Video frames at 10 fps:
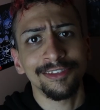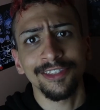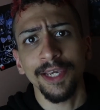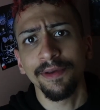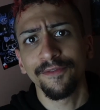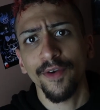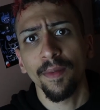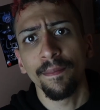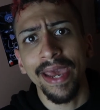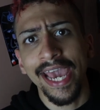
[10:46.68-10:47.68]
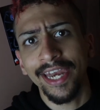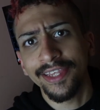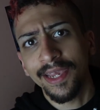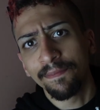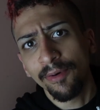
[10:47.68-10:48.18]
semen from a man
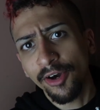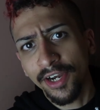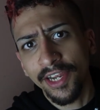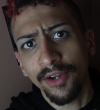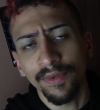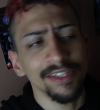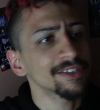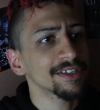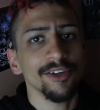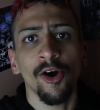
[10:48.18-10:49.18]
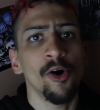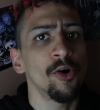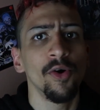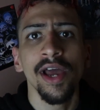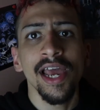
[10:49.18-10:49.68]
and they put it in a, it's, it's a
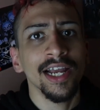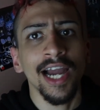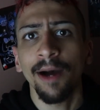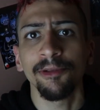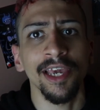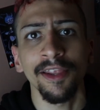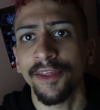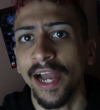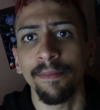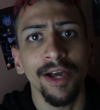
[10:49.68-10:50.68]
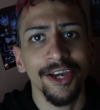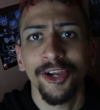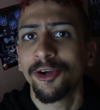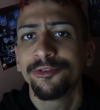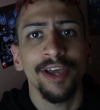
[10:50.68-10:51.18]
whole complicated thing. I'm not
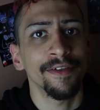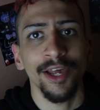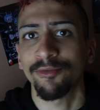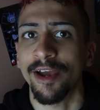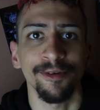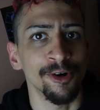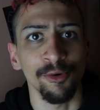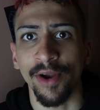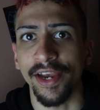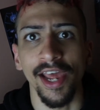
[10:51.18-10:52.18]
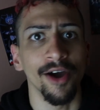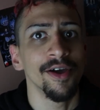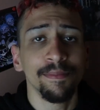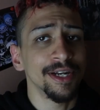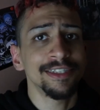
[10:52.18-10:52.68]
gonna go down that rabbit hole right
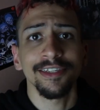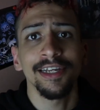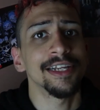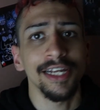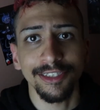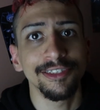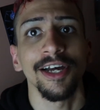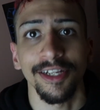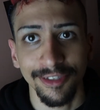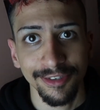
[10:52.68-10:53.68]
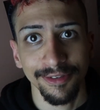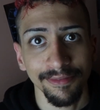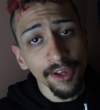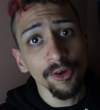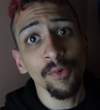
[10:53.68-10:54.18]
now, but it's, it, it's nuts.
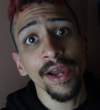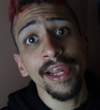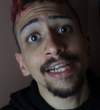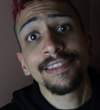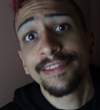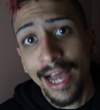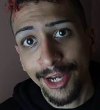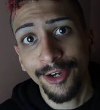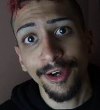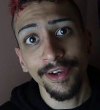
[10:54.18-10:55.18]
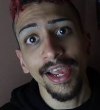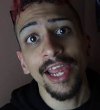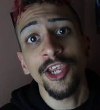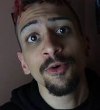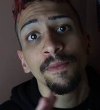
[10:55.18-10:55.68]
Either way, it's not good
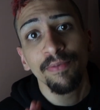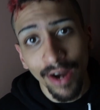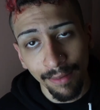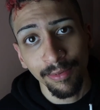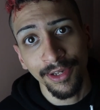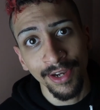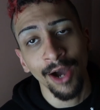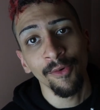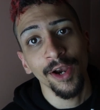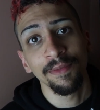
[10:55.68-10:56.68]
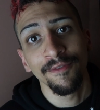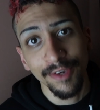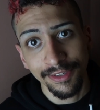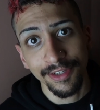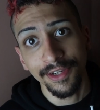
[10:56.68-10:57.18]
and you would probably not wanna be
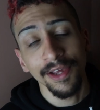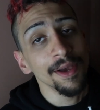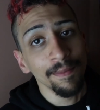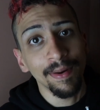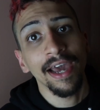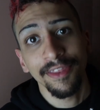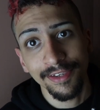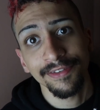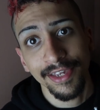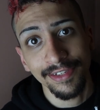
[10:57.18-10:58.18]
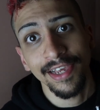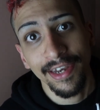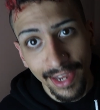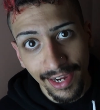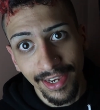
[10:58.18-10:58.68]
visited by these things
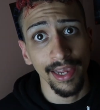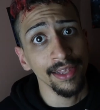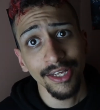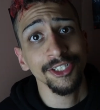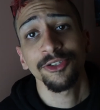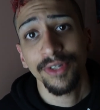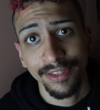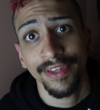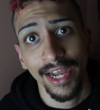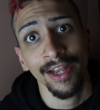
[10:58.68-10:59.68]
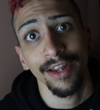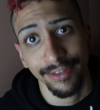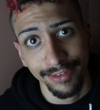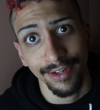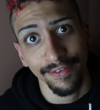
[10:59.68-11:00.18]
at night, unless you're into that kind
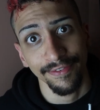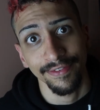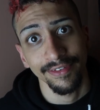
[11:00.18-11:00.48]
of stuff.